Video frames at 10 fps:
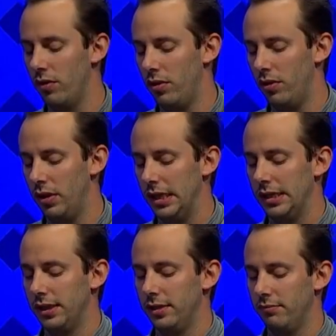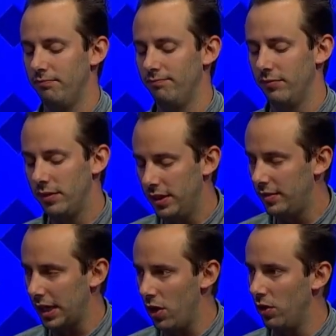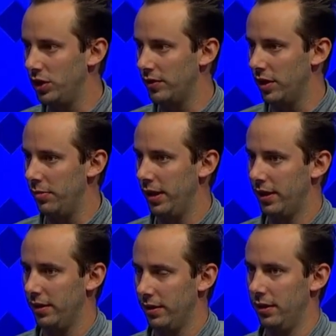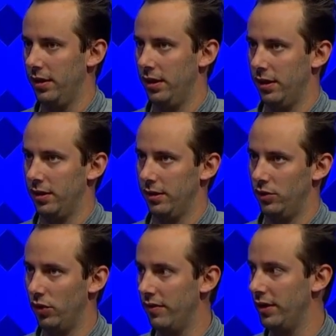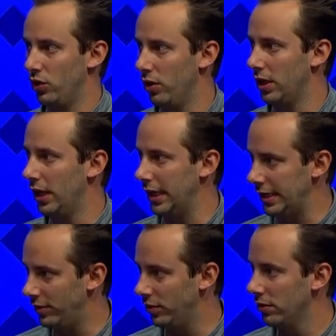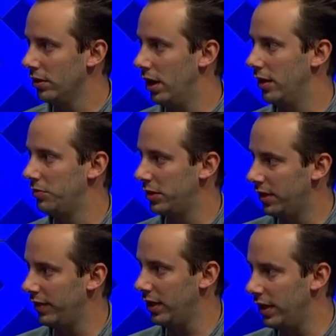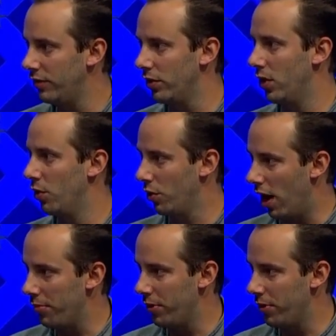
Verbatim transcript: Basically, you can see that Anthony had a lot going on. He had two ongoing lawsuits against him, one from federal prosecutors and